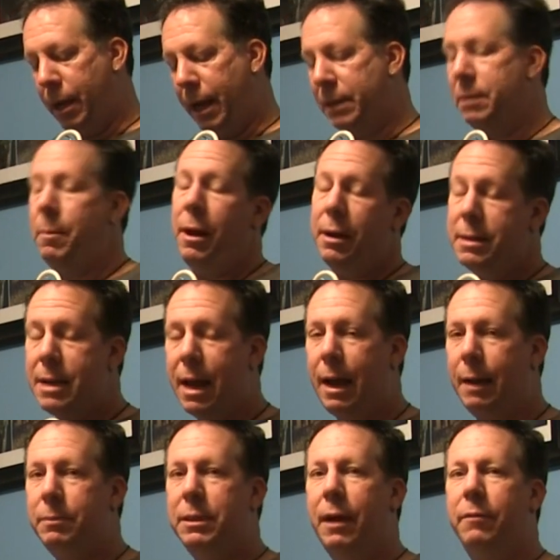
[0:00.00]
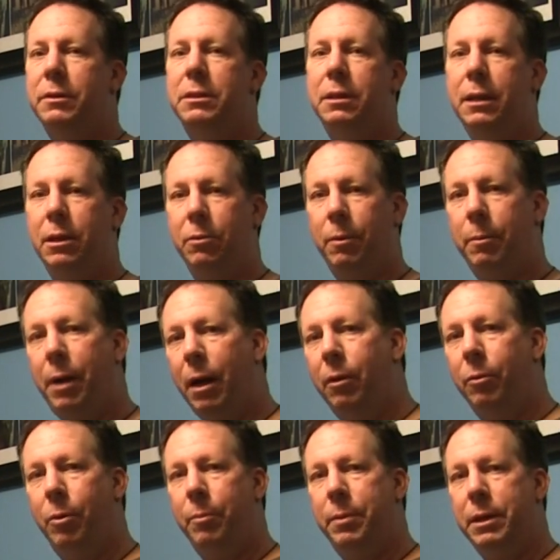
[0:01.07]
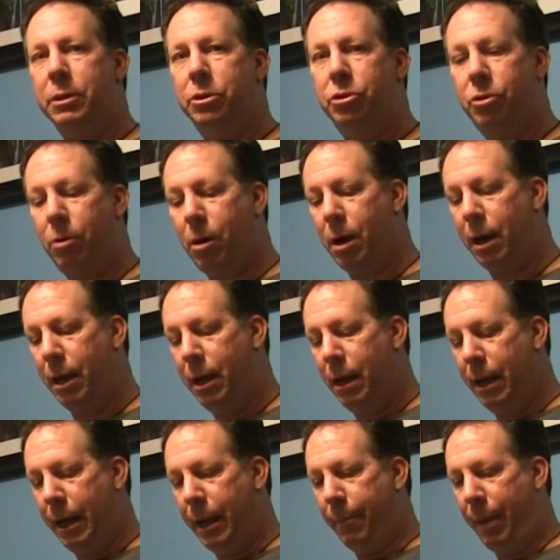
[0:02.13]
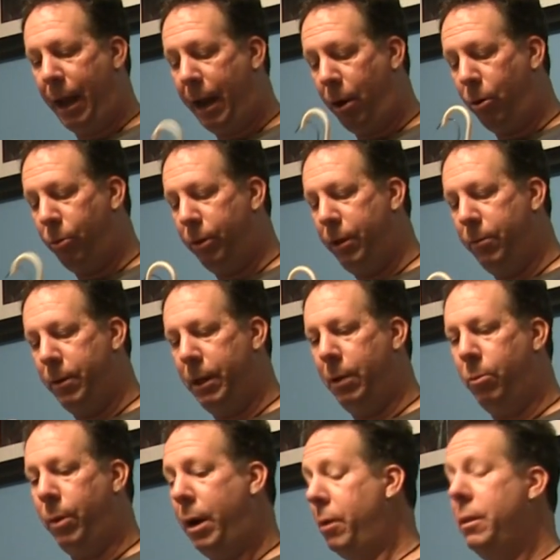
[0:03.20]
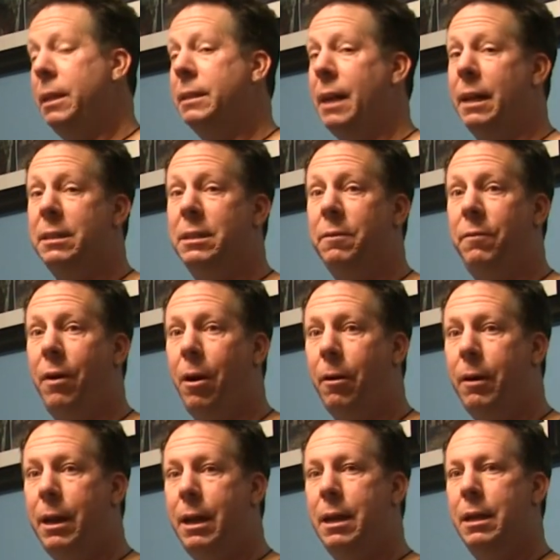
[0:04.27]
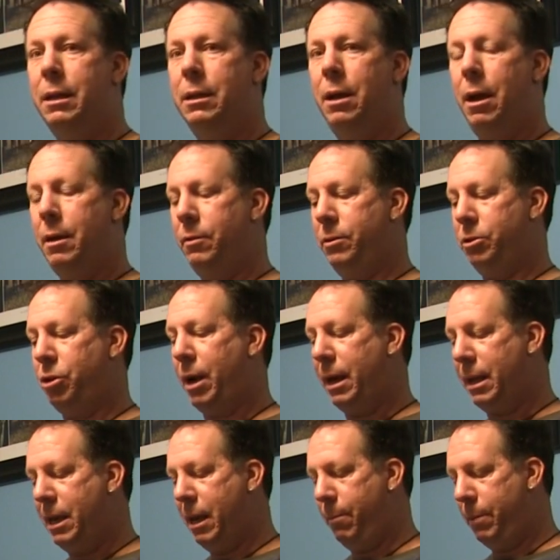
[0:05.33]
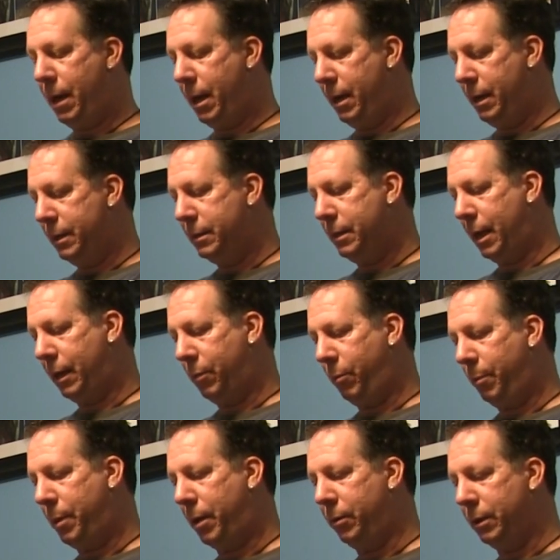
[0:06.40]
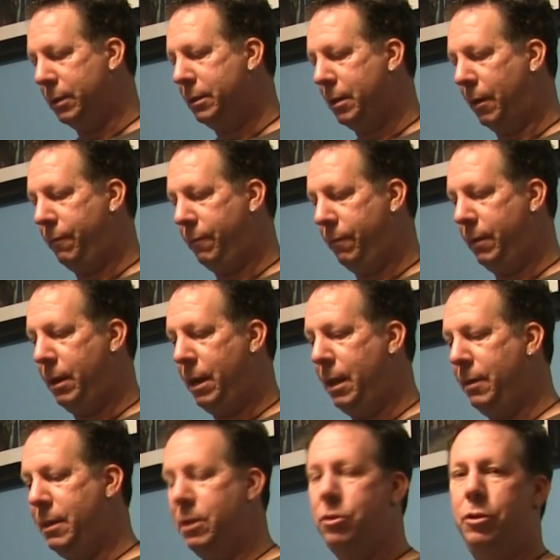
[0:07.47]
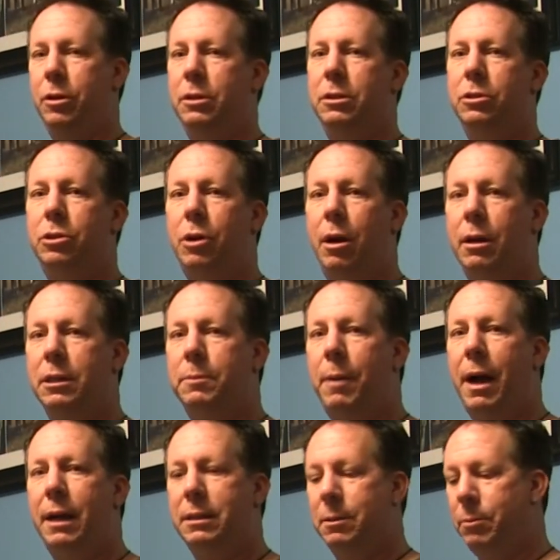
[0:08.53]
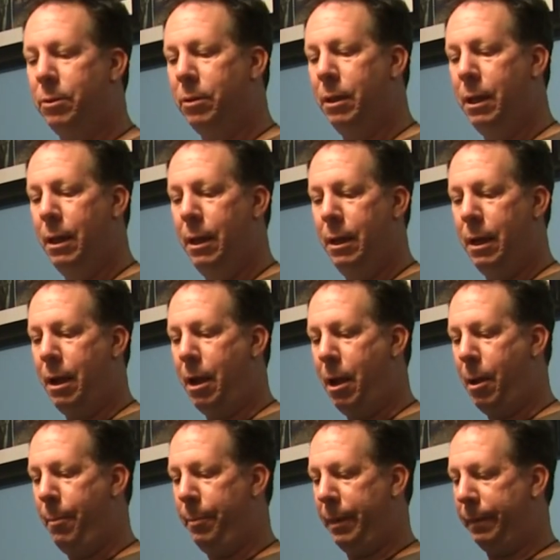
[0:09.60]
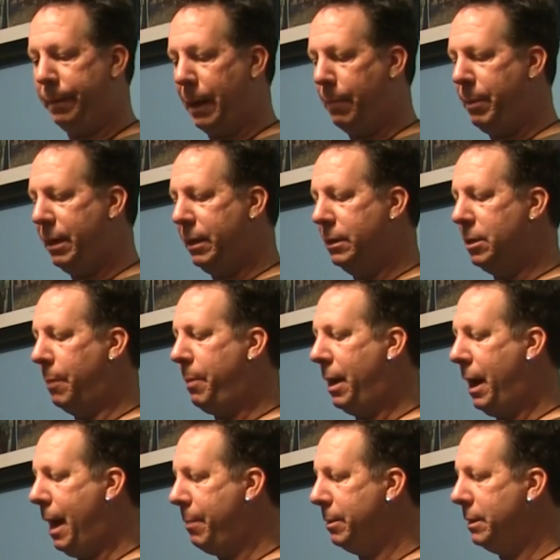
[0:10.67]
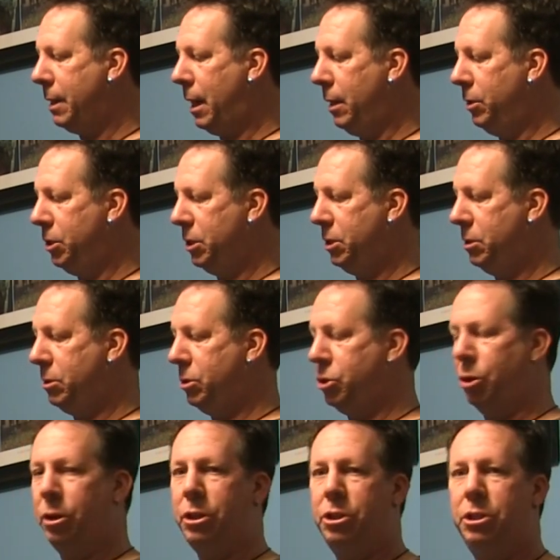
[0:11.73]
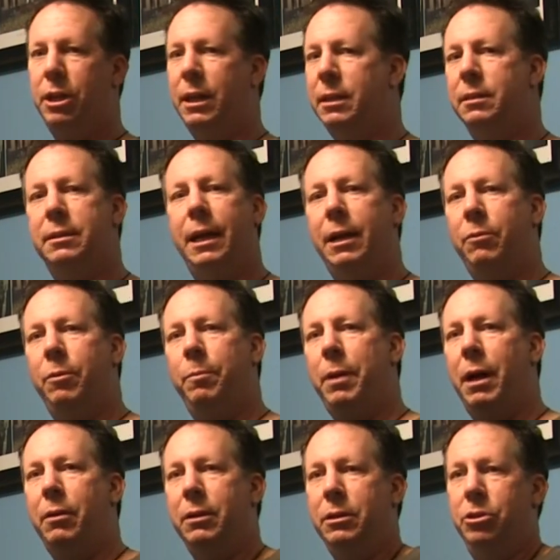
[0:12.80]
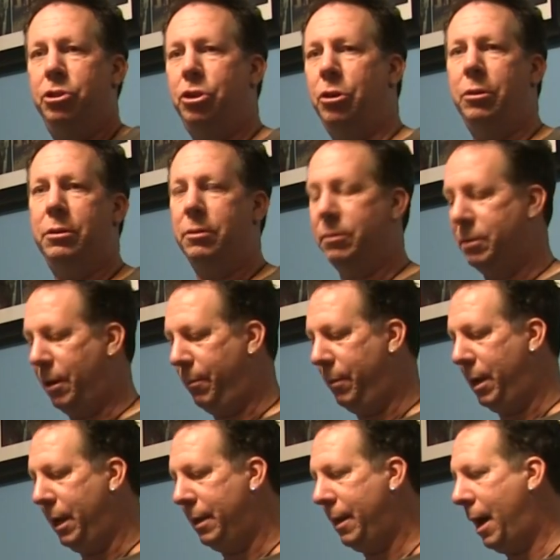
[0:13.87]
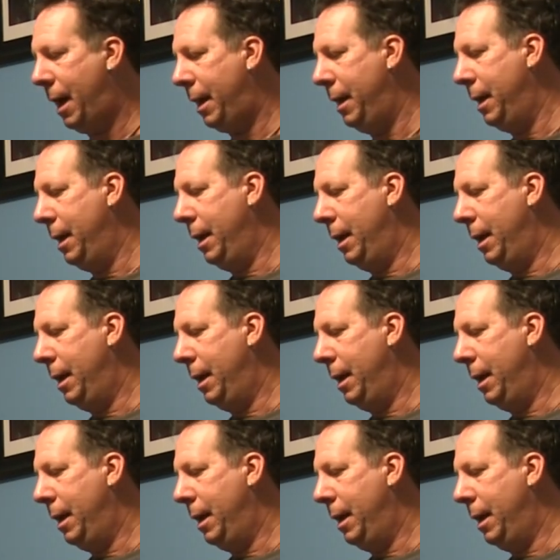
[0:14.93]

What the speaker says: X amount of times, obviously the repellent won't be as strong. I only really wear these on safari to try to keep that insect repellent stuff in these shirts as strong as possible. I picked these up on Amazon and just search insect repellent shirts or something like that.